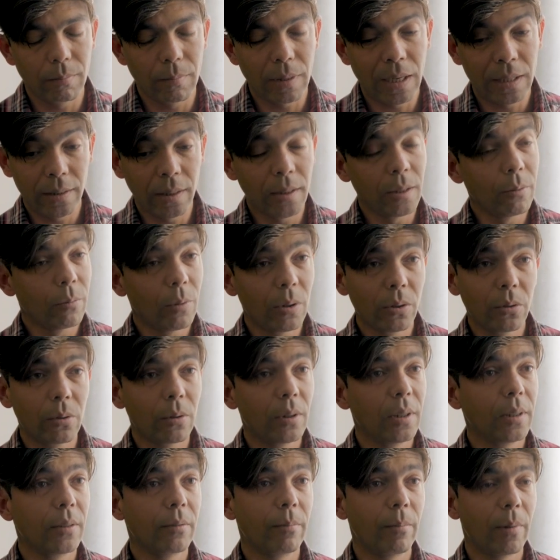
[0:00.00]
I didn't want to
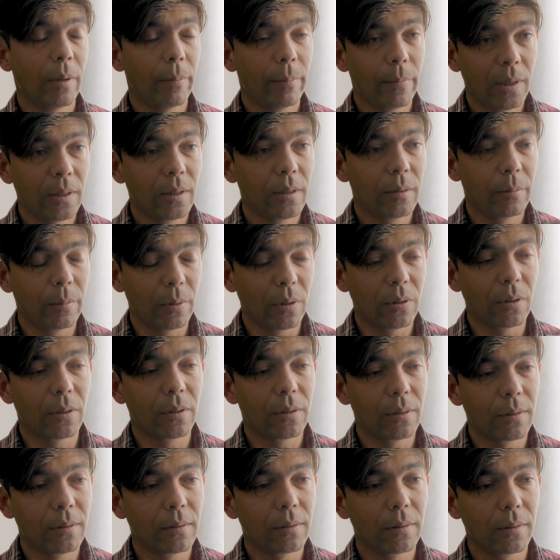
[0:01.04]
leave my mother
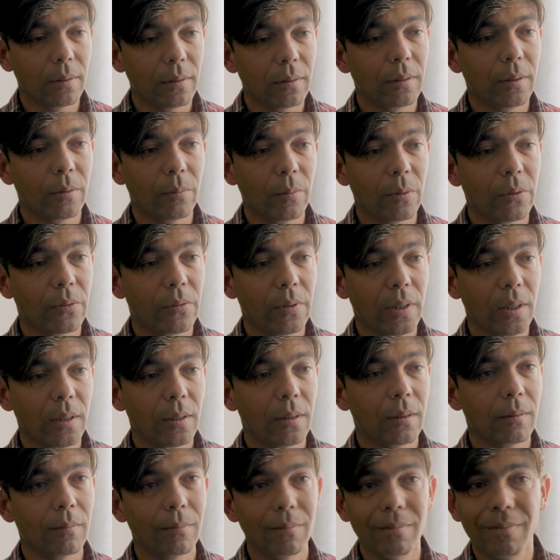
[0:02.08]
because it was
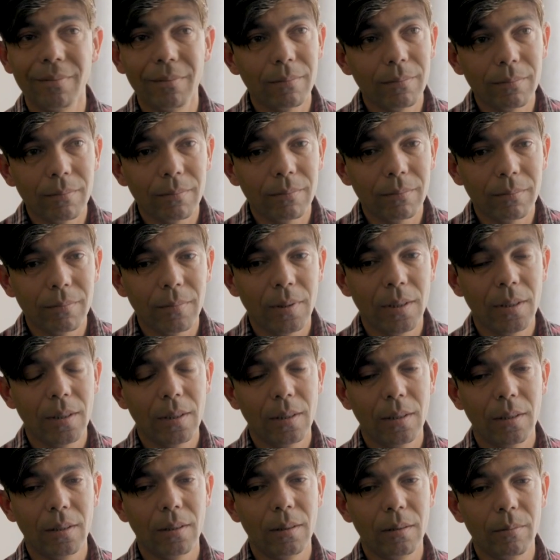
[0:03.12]
very,
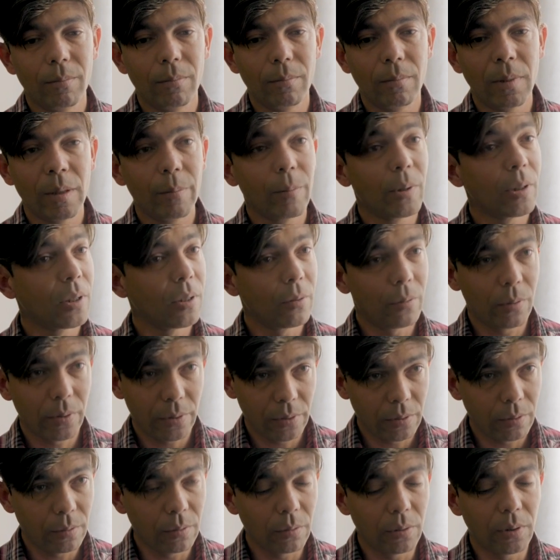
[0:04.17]
my mother
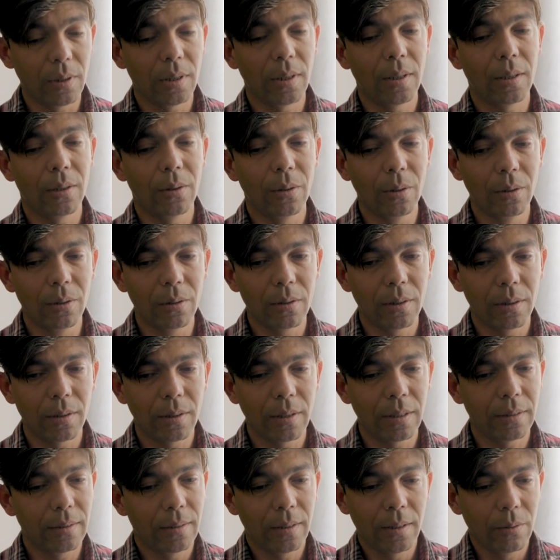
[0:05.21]
was totally alone,
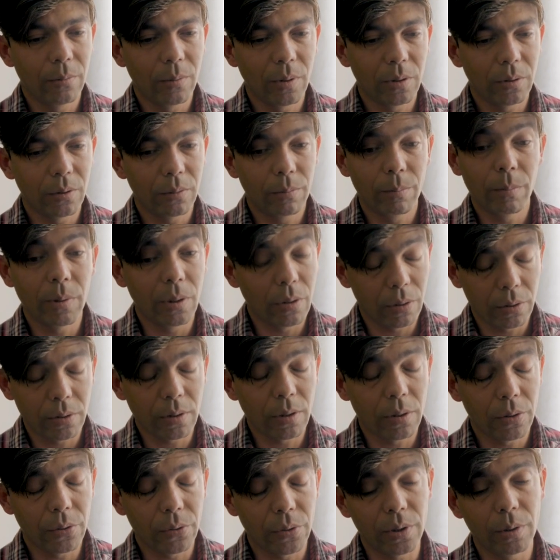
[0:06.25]
and I didn't want, because
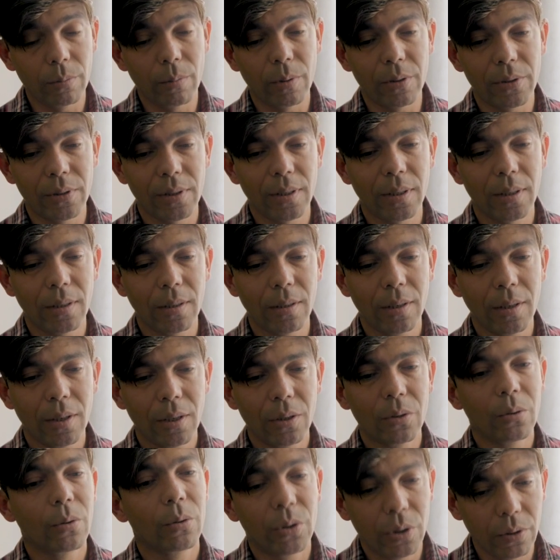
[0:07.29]
also she was sick.
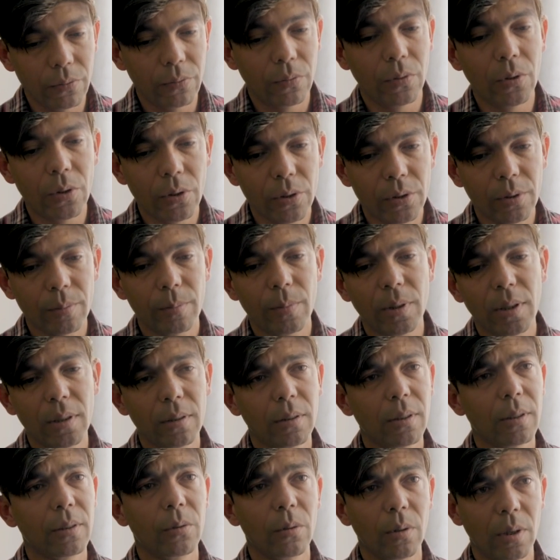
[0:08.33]
So she forced me
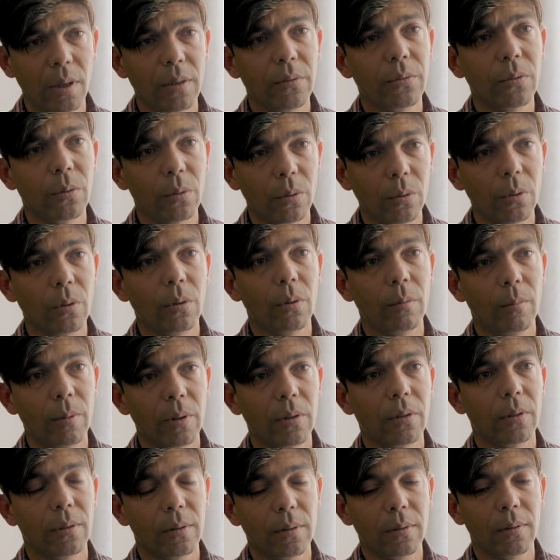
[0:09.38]
that you have to go
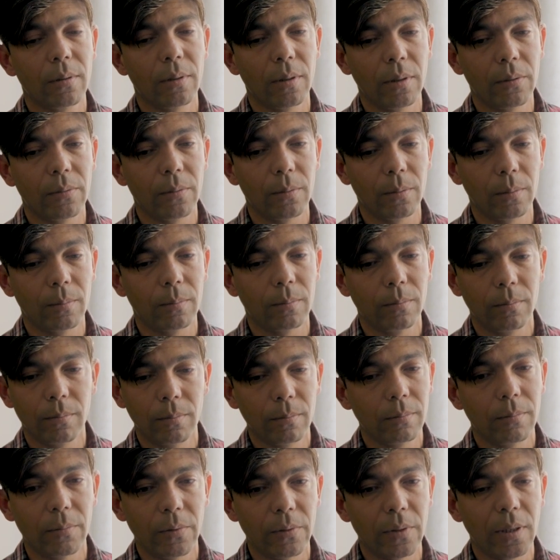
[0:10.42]
because you have to
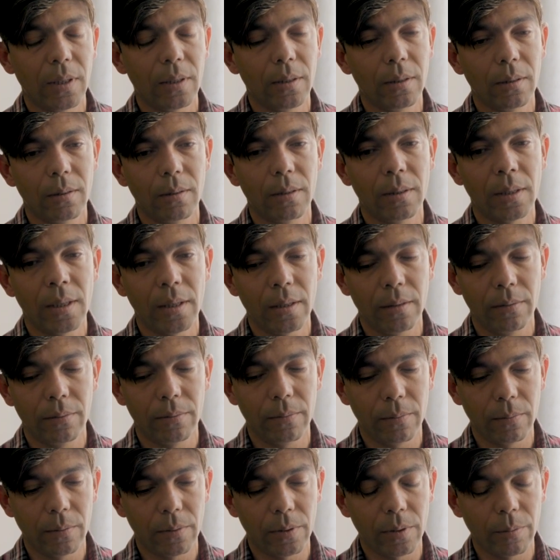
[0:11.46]
find a life
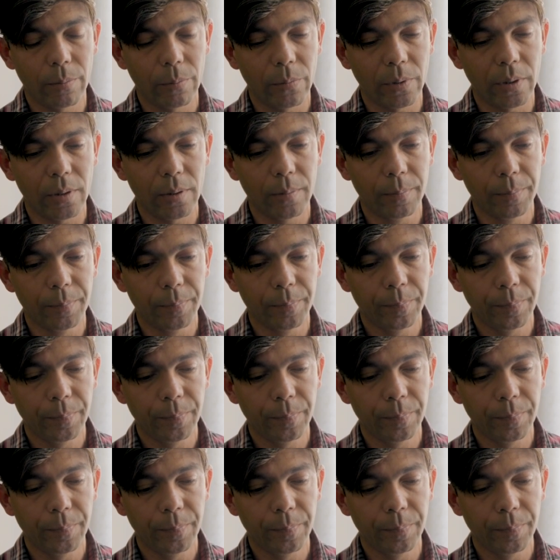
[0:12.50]
somewhere.